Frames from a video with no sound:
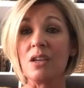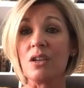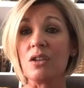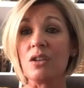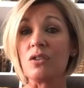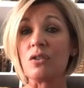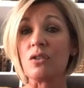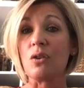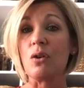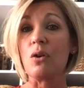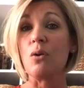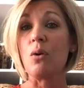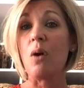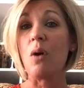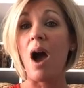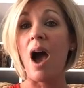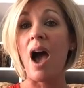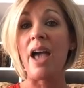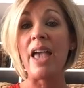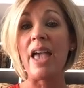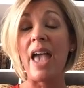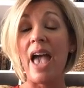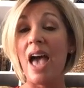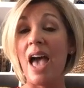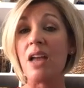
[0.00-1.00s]
So
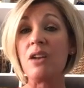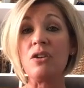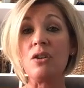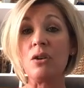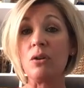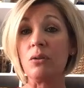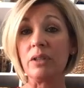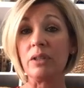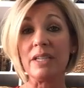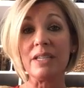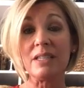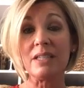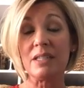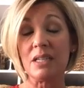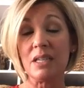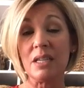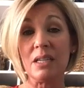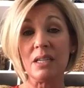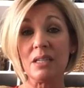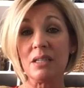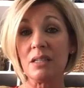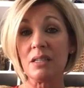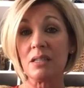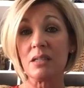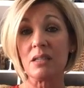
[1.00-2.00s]
I had no
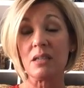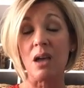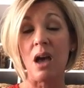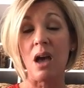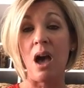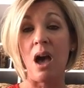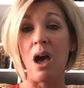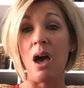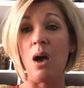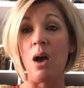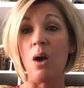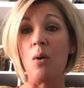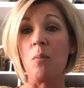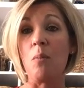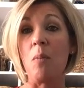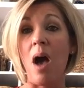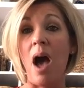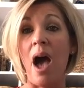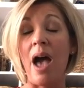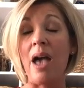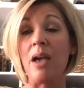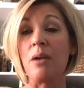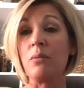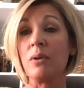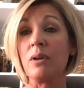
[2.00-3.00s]
listings.
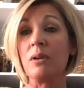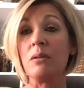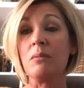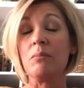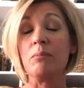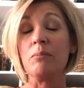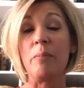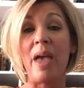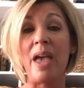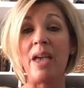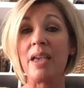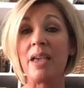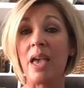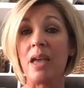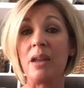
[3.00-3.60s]
I would beg